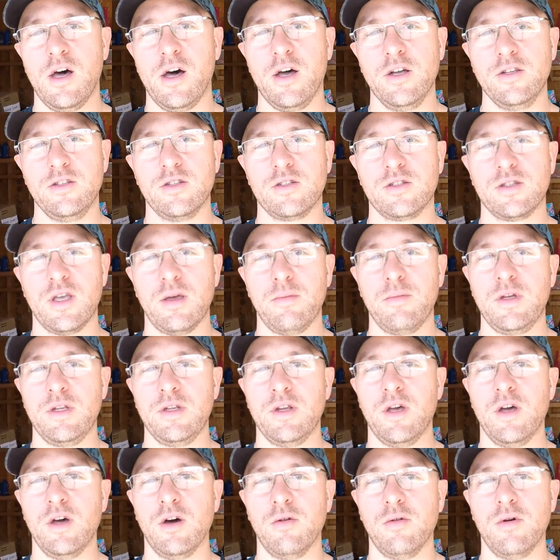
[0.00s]
just let me
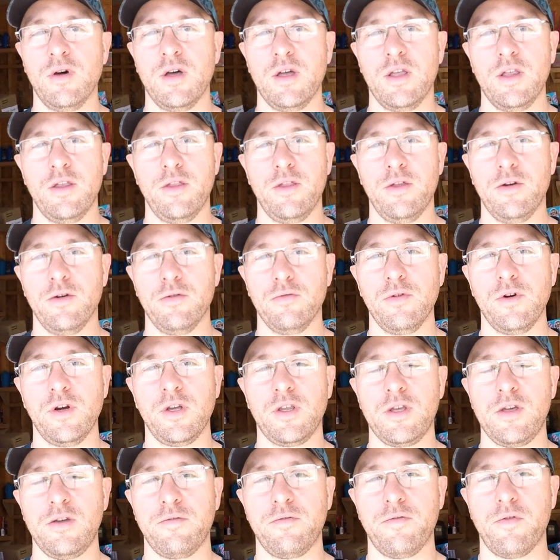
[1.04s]
know. They're
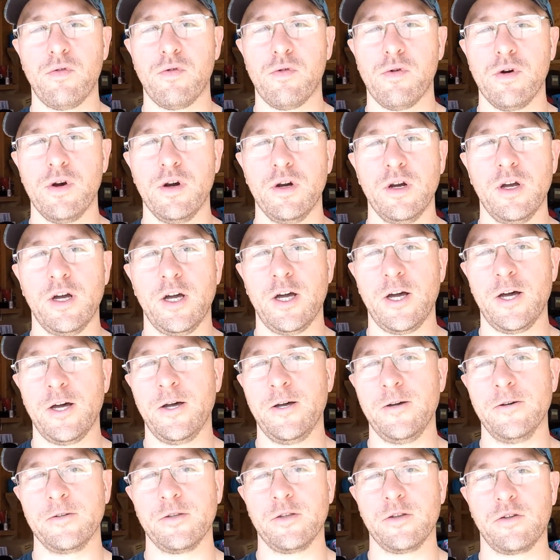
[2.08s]
really for
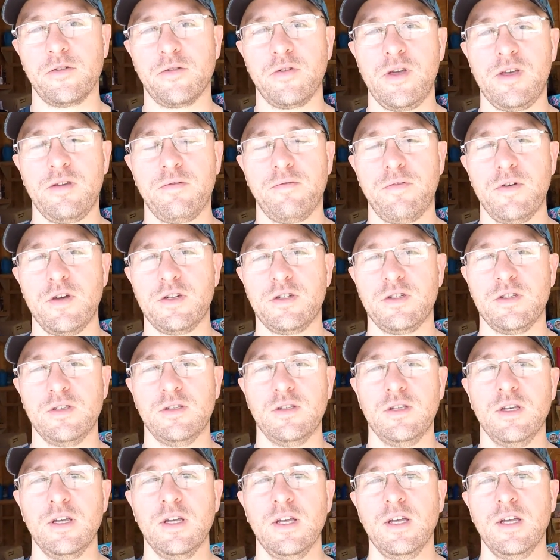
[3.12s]
the creek
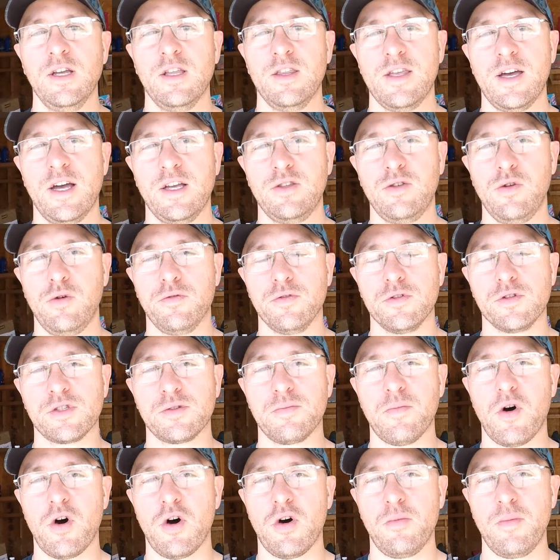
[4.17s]
fishing that I do for
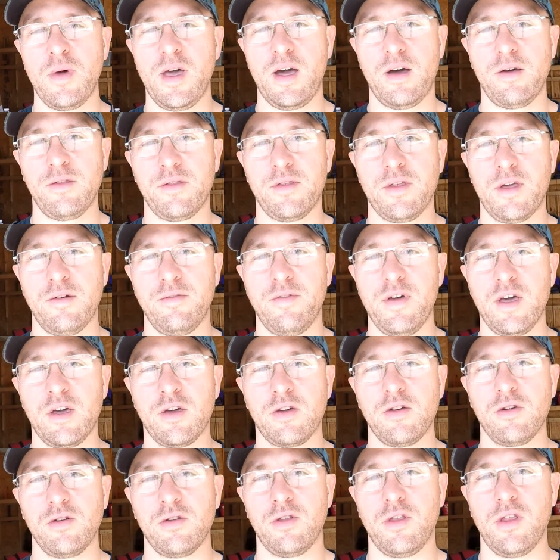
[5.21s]
smallmouth. I've had
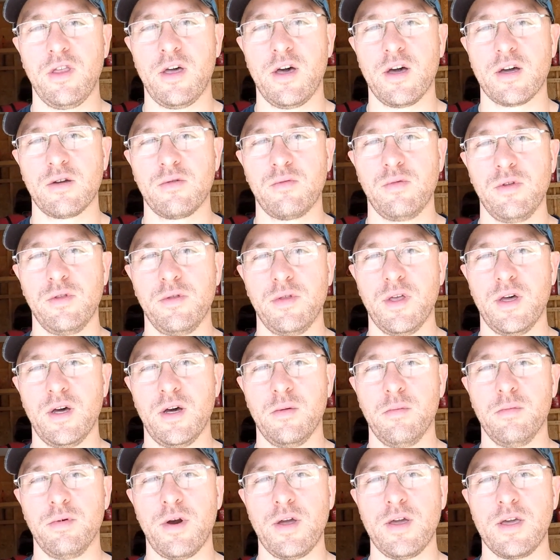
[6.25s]
good luck with
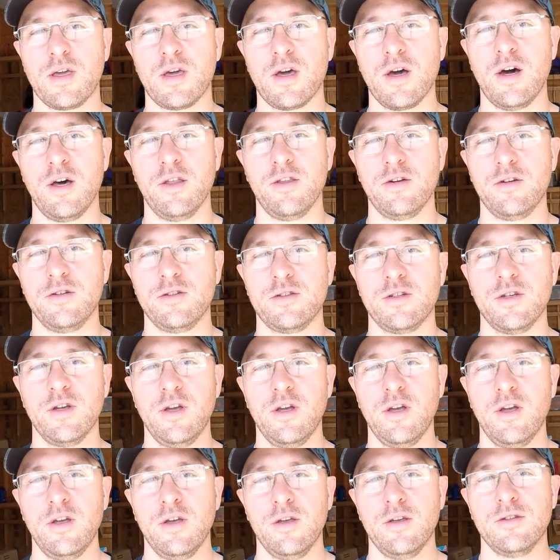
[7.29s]
bright colors,
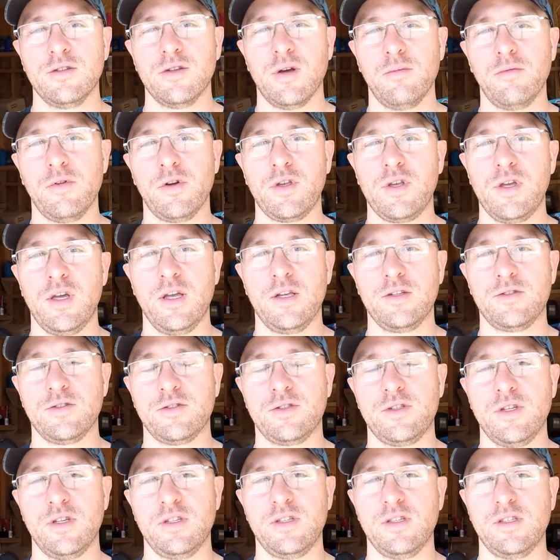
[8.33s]
so I'm really
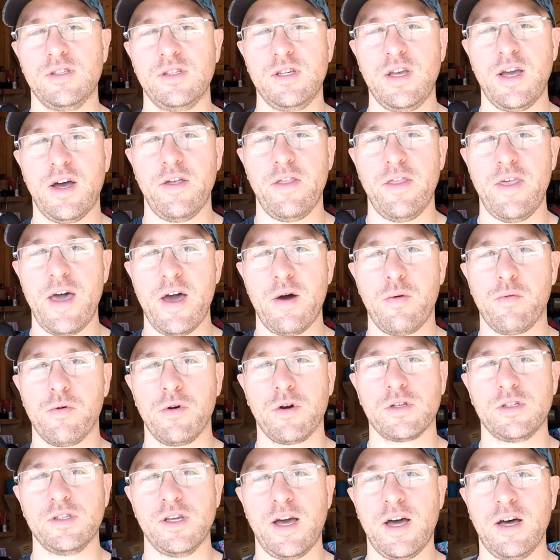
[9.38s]
interested to see how that
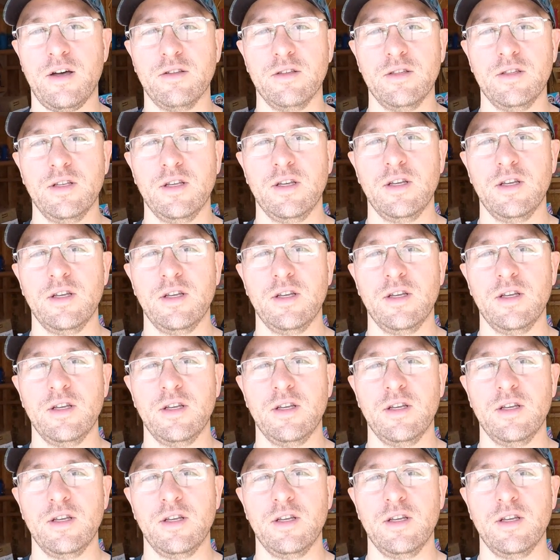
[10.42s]
works out